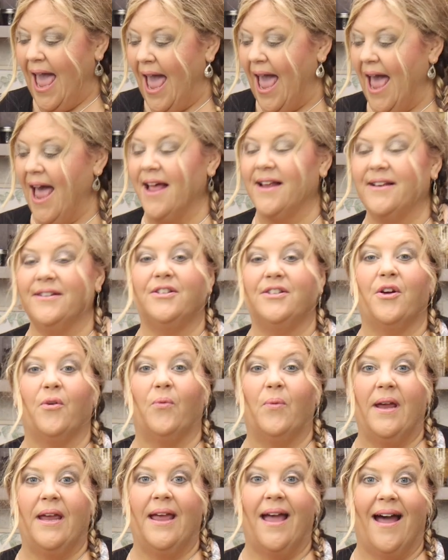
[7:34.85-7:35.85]
And
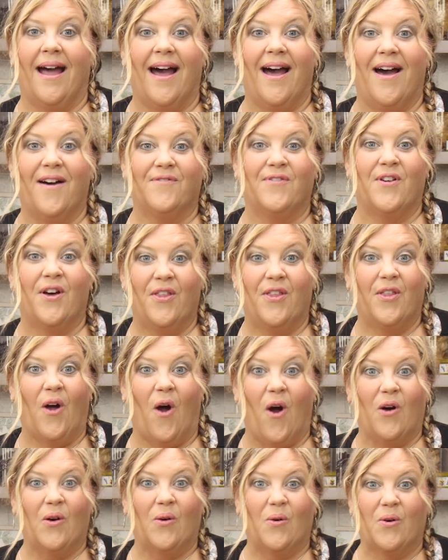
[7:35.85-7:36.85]
we have
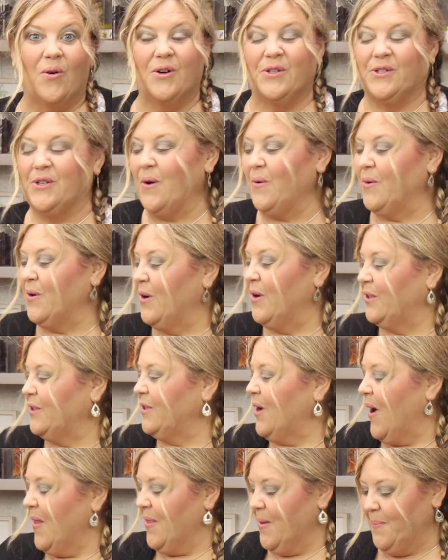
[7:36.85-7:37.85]
our orzo
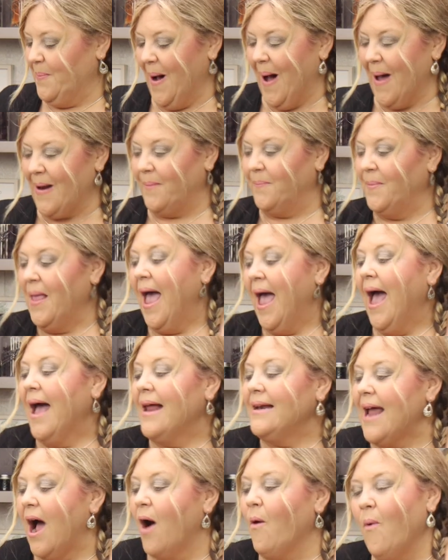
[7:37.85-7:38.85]
cooked on the bottom.
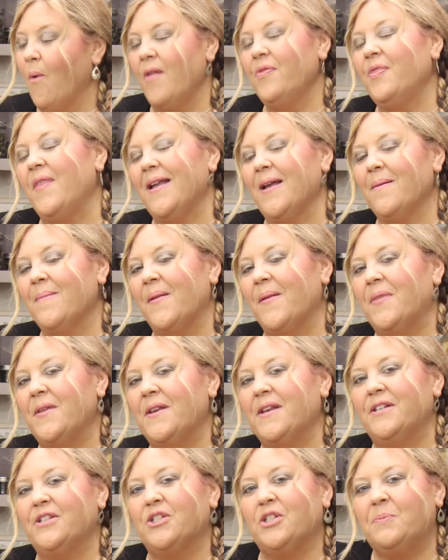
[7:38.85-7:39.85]
Now, one thing about the
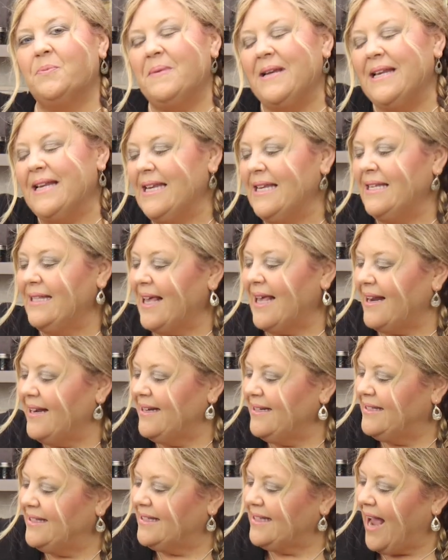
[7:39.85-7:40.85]
Ninja Speedi
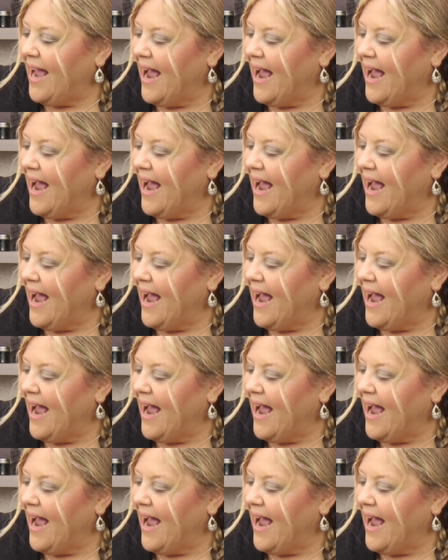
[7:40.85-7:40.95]
that's